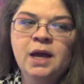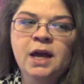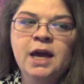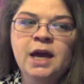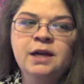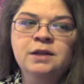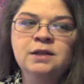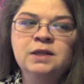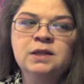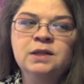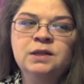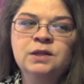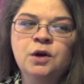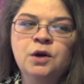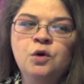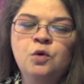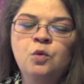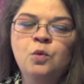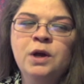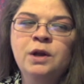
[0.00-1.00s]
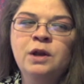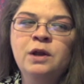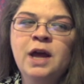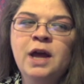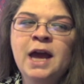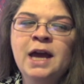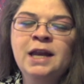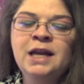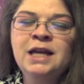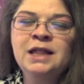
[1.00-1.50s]
And so when
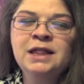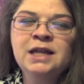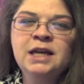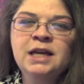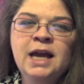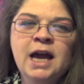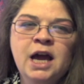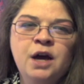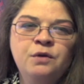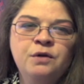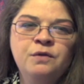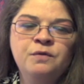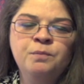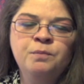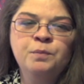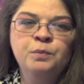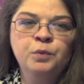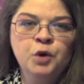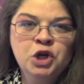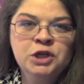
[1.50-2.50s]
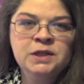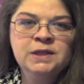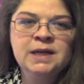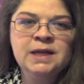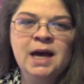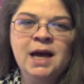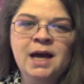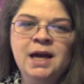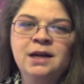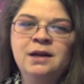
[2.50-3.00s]
anything out of
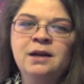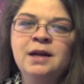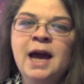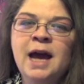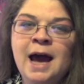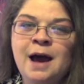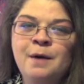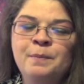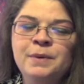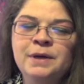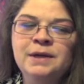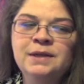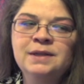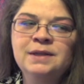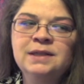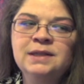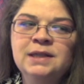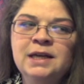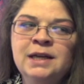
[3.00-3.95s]
Brookside happens,